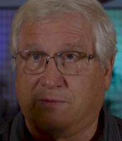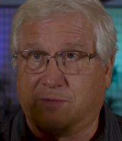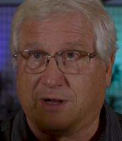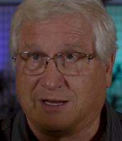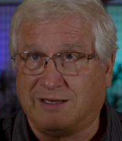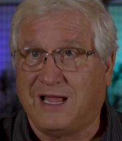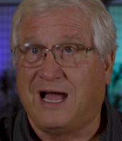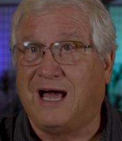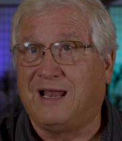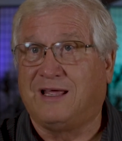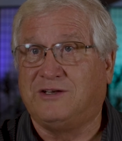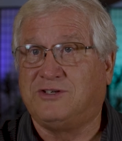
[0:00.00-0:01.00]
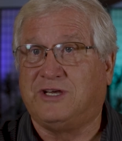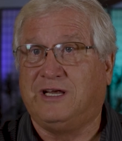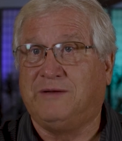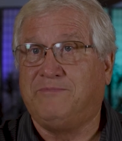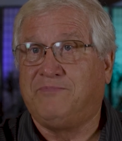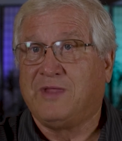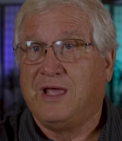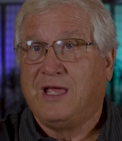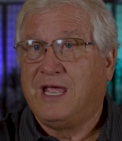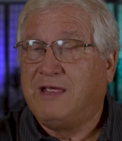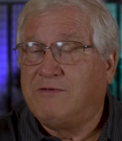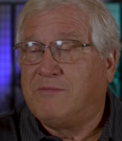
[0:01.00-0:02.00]
acknowledging,
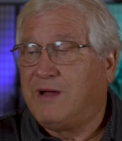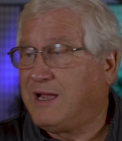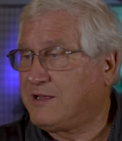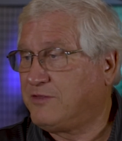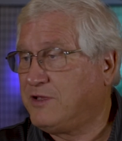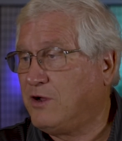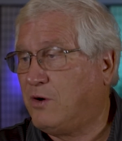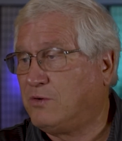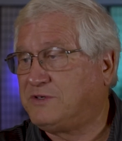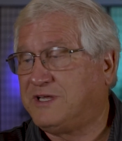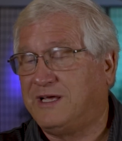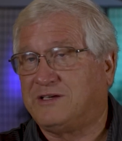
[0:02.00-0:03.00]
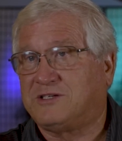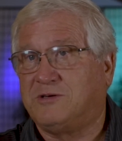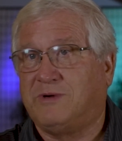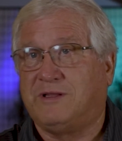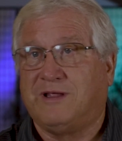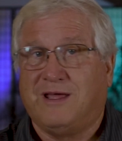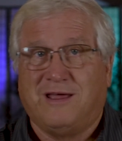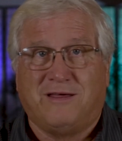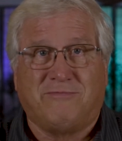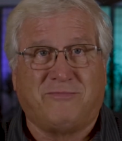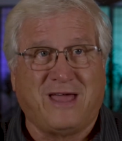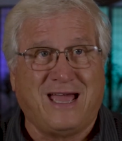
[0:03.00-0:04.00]
even back in the Old Testament,
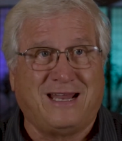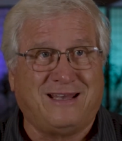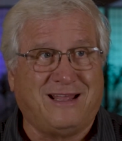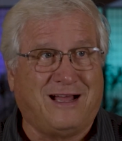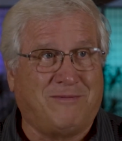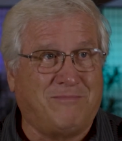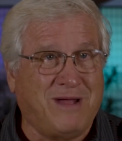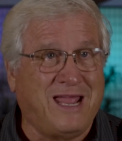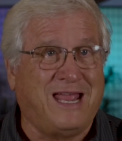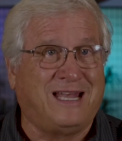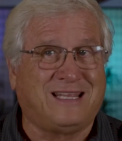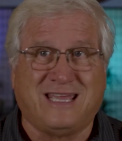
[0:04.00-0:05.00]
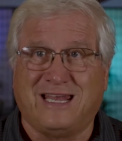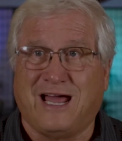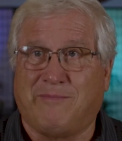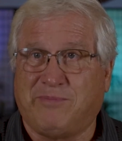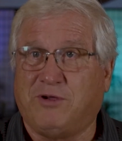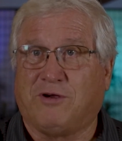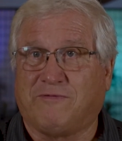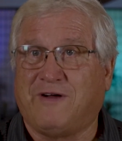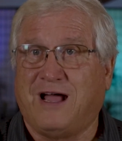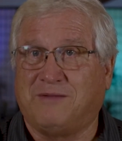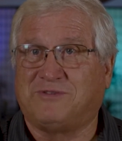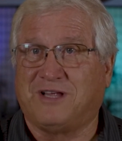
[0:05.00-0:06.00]
that a man cannot
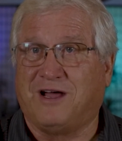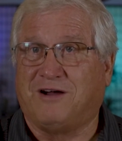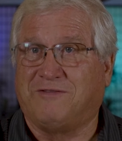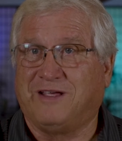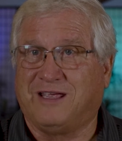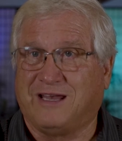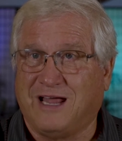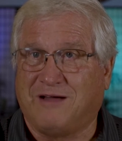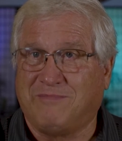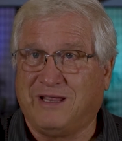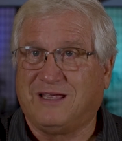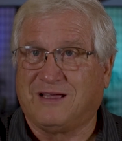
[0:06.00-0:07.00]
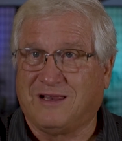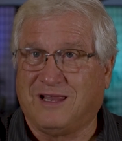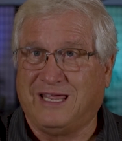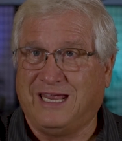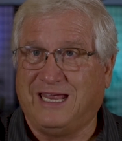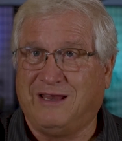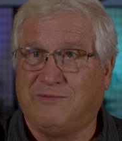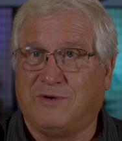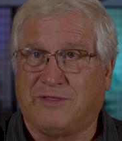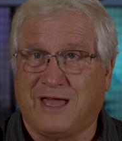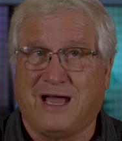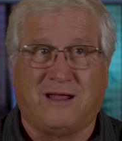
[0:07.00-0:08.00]
purify himself. He cannot be clean
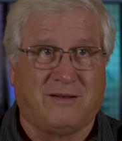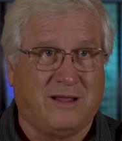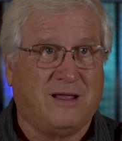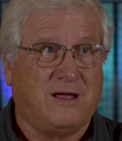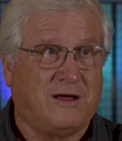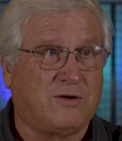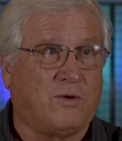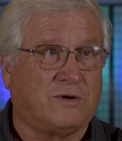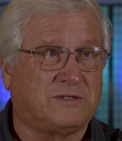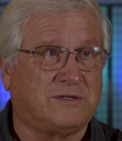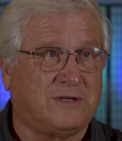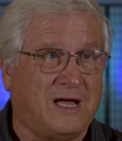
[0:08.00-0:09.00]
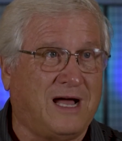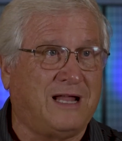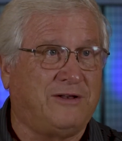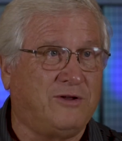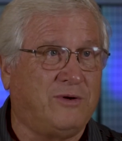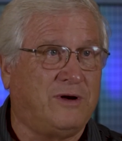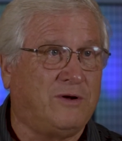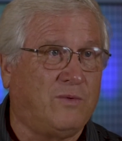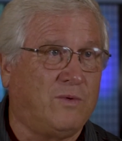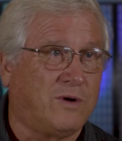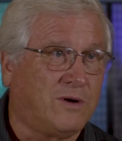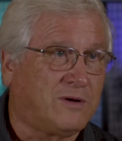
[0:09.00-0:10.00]
without, of course, God doing a
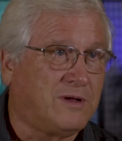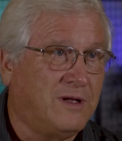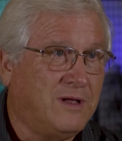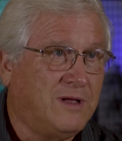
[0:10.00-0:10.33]
work